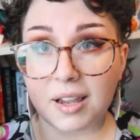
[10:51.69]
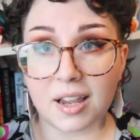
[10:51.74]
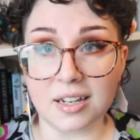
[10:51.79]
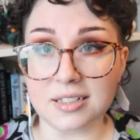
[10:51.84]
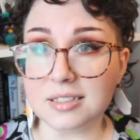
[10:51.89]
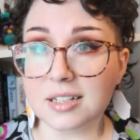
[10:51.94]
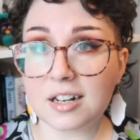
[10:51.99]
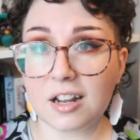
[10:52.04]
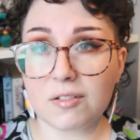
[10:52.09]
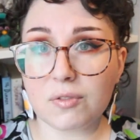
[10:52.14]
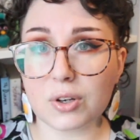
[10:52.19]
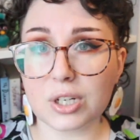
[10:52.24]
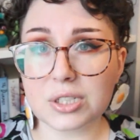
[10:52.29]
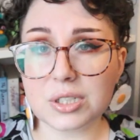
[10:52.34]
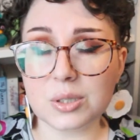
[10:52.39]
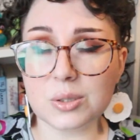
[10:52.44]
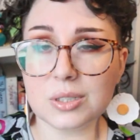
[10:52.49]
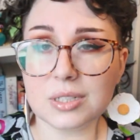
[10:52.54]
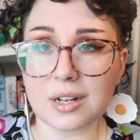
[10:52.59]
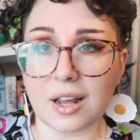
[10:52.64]
Is it every
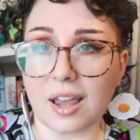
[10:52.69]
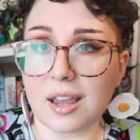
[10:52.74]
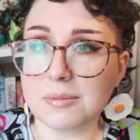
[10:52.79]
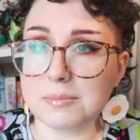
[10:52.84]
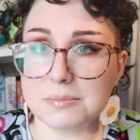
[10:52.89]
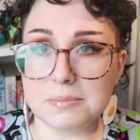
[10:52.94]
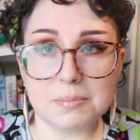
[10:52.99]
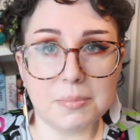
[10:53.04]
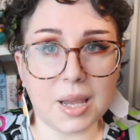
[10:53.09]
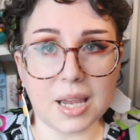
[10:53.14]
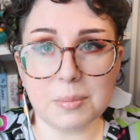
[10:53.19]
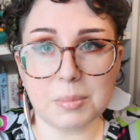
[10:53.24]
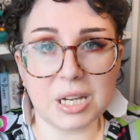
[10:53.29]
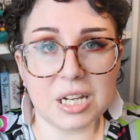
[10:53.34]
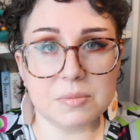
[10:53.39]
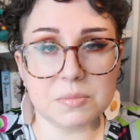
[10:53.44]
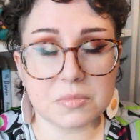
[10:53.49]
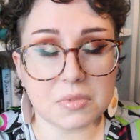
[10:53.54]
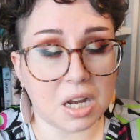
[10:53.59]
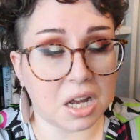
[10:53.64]
Tuesday?
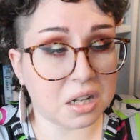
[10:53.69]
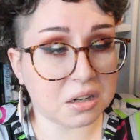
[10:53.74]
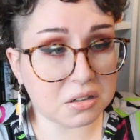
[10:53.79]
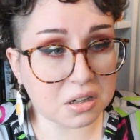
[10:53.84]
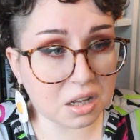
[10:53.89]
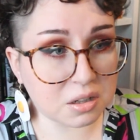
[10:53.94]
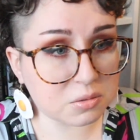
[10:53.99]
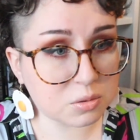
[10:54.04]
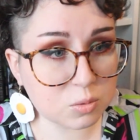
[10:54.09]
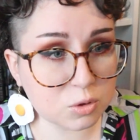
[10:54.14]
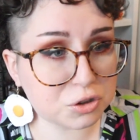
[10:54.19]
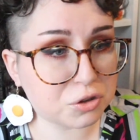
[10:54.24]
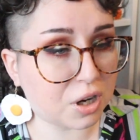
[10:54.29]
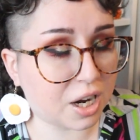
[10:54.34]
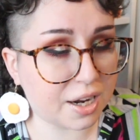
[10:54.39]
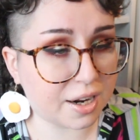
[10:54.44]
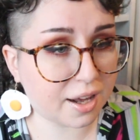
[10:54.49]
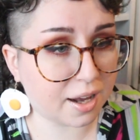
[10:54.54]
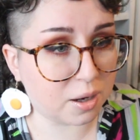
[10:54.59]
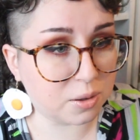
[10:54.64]
Maybe. I don't know. We'll
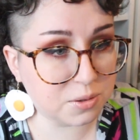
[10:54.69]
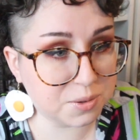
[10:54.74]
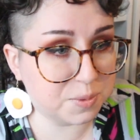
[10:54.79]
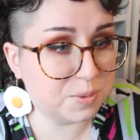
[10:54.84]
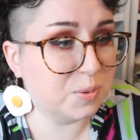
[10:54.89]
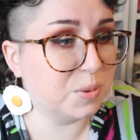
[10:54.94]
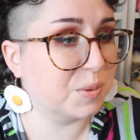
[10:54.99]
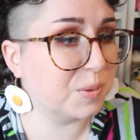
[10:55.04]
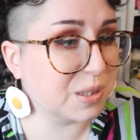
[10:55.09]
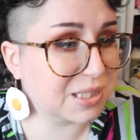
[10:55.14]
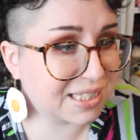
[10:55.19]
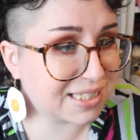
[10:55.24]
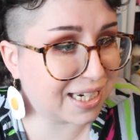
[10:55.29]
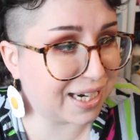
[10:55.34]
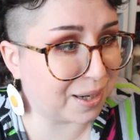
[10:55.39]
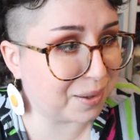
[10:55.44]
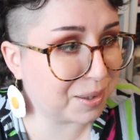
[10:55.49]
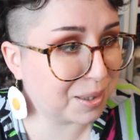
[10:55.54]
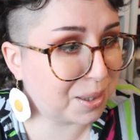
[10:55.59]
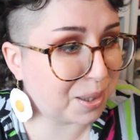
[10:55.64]
try it out. We'll
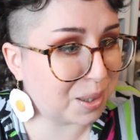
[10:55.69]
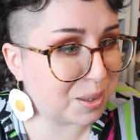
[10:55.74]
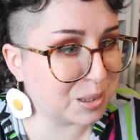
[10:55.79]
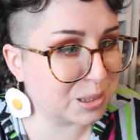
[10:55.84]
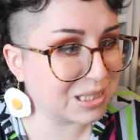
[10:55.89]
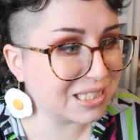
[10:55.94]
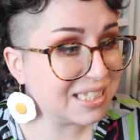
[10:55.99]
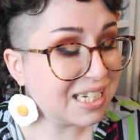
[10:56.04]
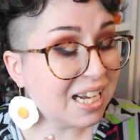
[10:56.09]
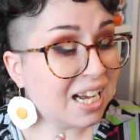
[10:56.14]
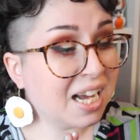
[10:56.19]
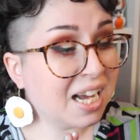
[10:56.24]
see how it goes.